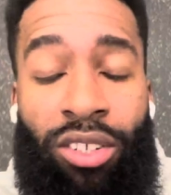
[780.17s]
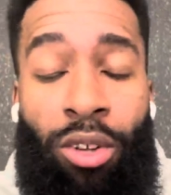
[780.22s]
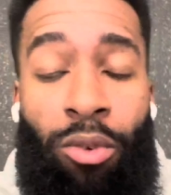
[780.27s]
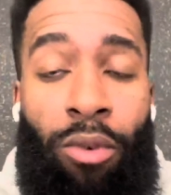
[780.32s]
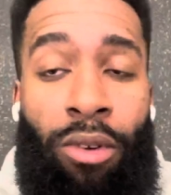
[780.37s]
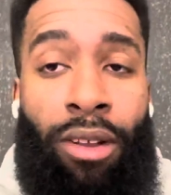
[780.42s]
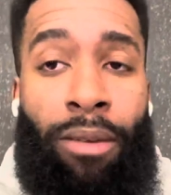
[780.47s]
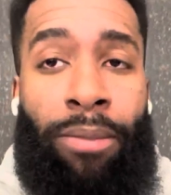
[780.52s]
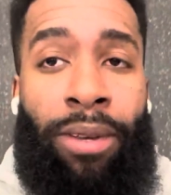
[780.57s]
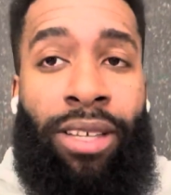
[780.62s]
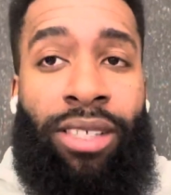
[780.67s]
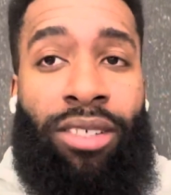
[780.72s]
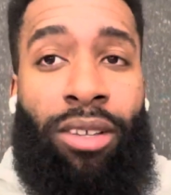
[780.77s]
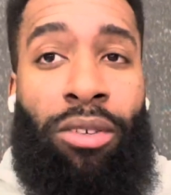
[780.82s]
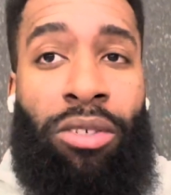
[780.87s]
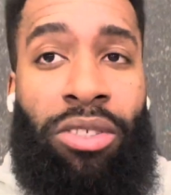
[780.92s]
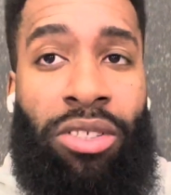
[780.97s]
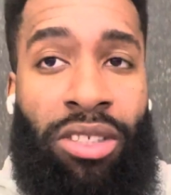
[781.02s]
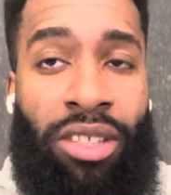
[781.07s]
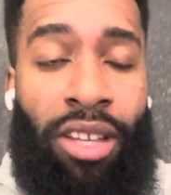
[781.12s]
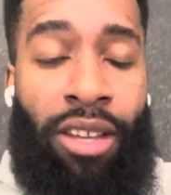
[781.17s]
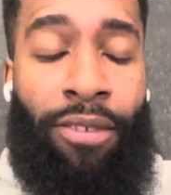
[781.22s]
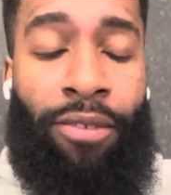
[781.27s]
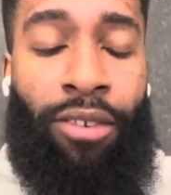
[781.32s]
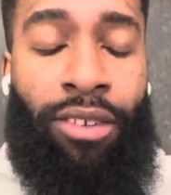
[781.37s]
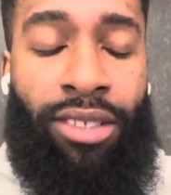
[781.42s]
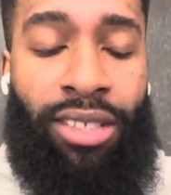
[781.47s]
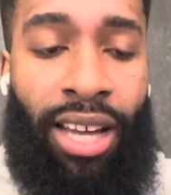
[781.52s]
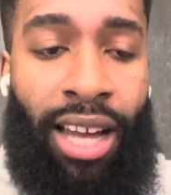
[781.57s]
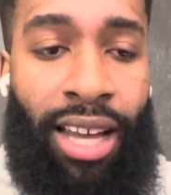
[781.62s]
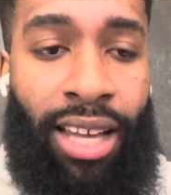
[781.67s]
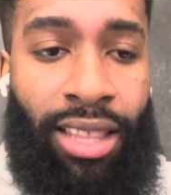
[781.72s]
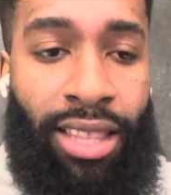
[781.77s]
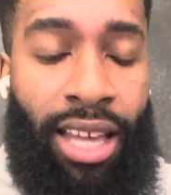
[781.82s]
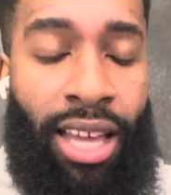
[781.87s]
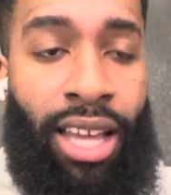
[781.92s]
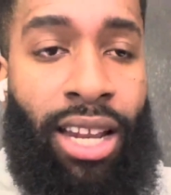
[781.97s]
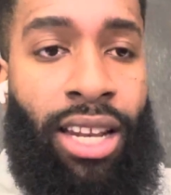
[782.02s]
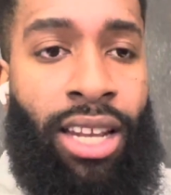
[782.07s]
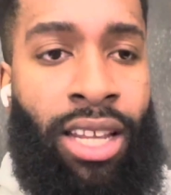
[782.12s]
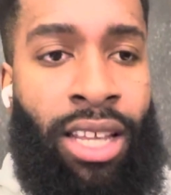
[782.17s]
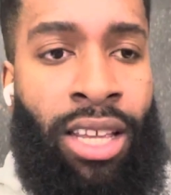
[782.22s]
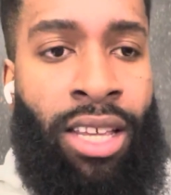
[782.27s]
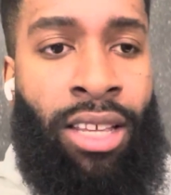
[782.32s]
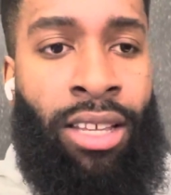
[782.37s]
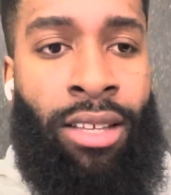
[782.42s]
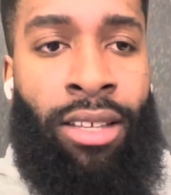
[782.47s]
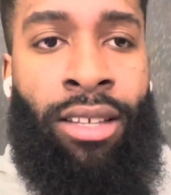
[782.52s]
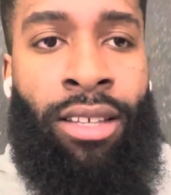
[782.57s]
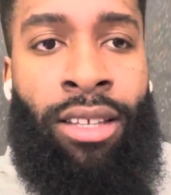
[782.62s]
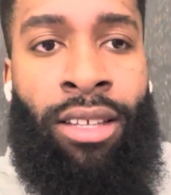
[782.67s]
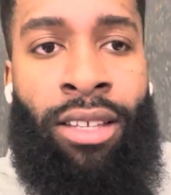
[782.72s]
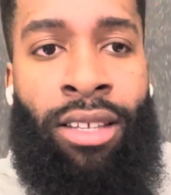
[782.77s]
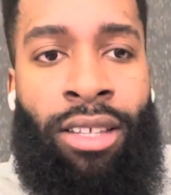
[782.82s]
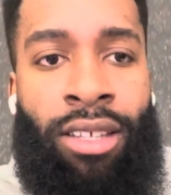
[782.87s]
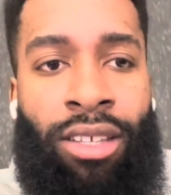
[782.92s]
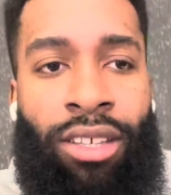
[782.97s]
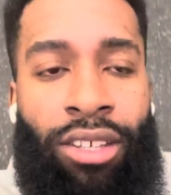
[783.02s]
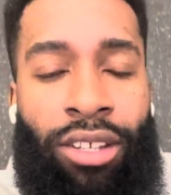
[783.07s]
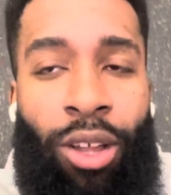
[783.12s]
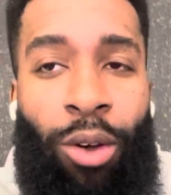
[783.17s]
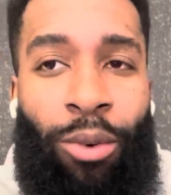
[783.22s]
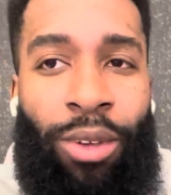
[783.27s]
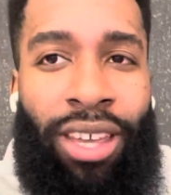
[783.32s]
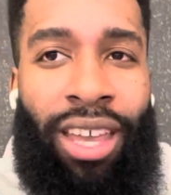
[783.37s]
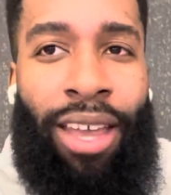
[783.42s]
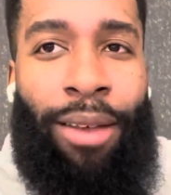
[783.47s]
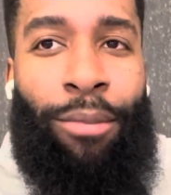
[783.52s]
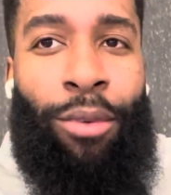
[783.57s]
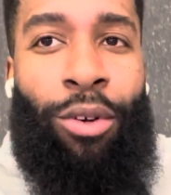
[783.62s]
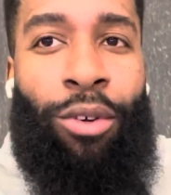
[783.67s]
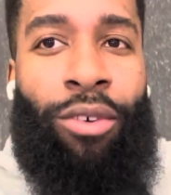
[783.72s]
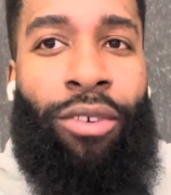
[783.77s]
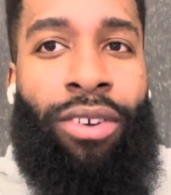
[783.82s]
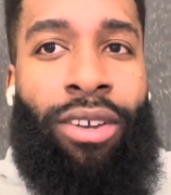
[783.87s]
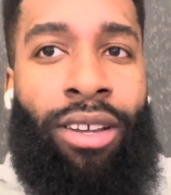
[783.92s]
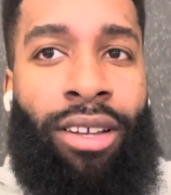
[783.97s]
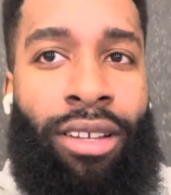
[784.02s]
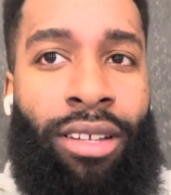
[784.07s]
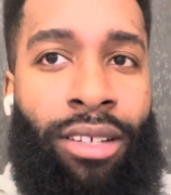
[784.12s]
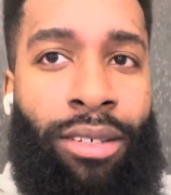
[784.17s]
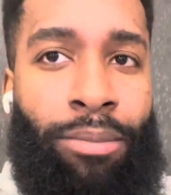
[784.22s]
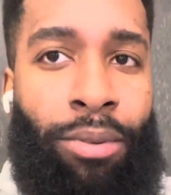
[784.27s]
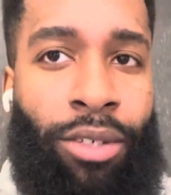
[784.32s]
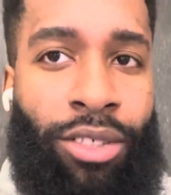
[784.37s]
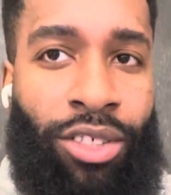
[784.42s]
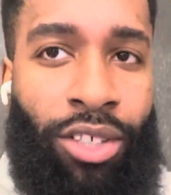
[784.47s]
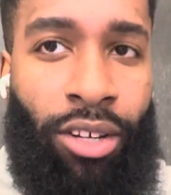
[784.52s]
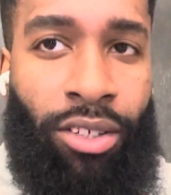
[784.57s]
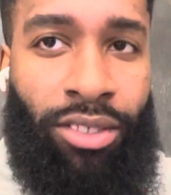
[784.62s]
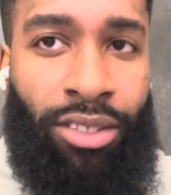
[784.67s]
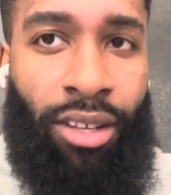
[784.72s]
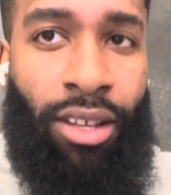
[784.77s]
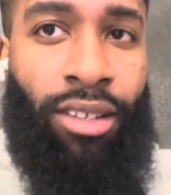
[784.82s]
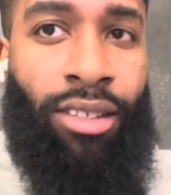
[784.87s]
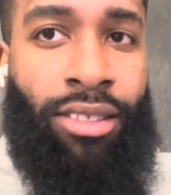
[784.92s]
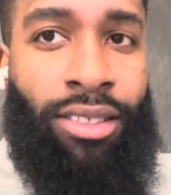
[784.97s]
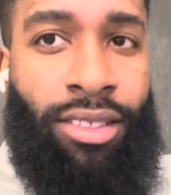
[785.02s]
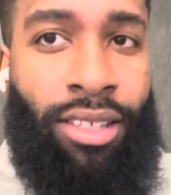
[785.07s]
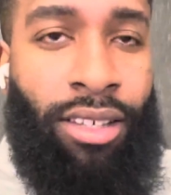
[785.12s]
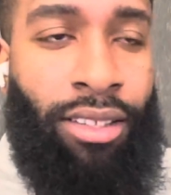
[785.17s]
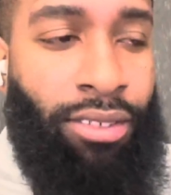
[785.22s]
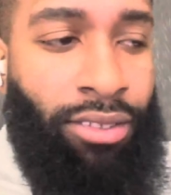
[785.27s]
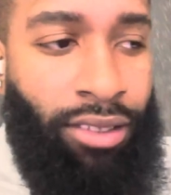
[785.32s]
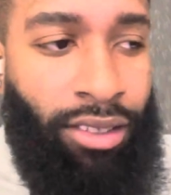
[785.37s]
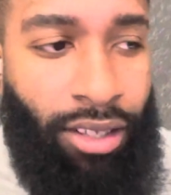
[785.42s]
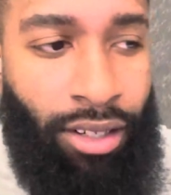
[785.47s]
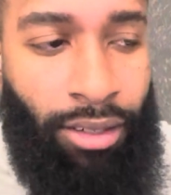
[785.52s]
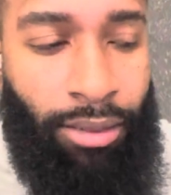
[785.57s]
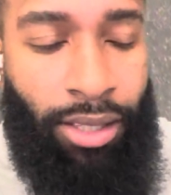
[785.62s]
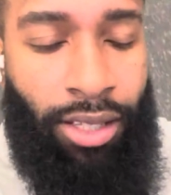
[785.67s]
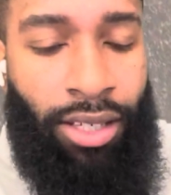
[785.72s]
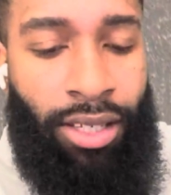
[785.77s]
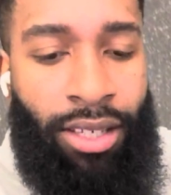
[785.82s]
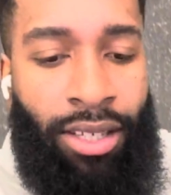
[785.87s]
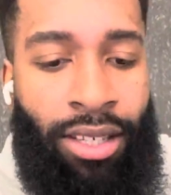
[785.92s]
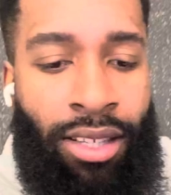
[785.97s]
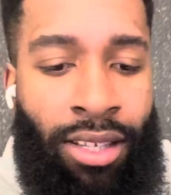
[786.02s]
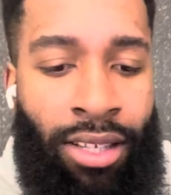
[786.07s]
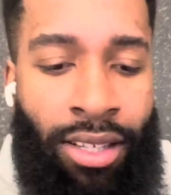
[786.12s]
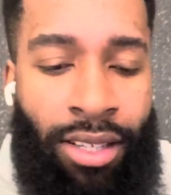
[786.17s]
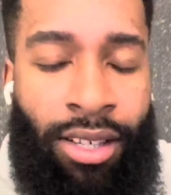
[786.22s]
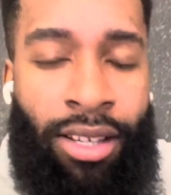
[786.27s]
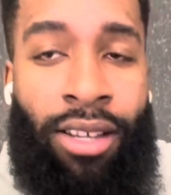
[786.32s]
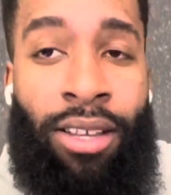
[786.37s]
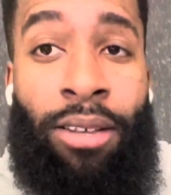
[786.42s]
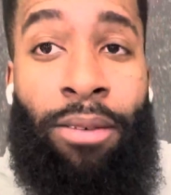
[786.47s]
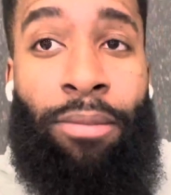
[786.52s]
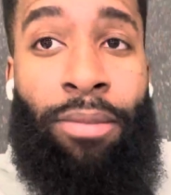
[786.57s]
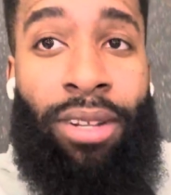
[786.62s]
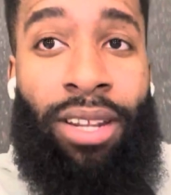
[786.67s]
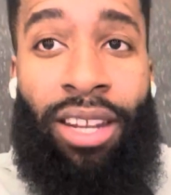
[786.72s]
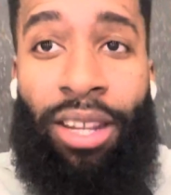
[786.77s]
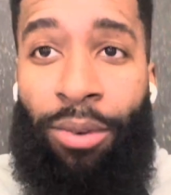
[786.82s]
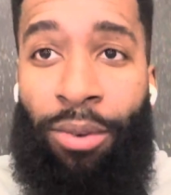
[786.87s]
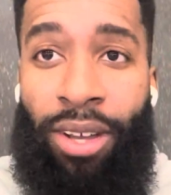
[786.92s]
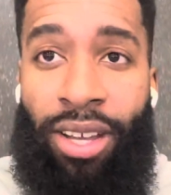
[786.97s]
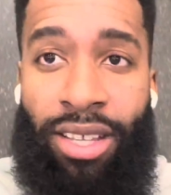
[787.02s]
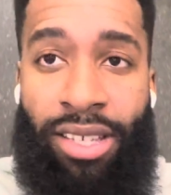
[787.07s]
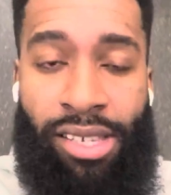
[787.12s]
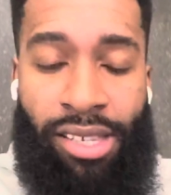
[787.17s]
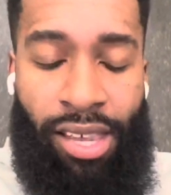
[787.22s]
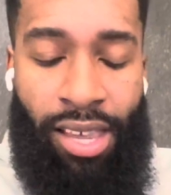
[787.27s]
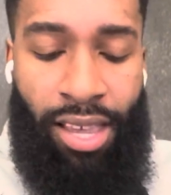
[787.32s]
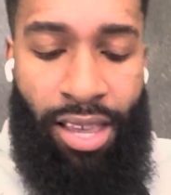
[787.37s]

don't wanna be so stiff and tight that, you know, we can't move, put shirts on and stuff, you know mean? But anyways,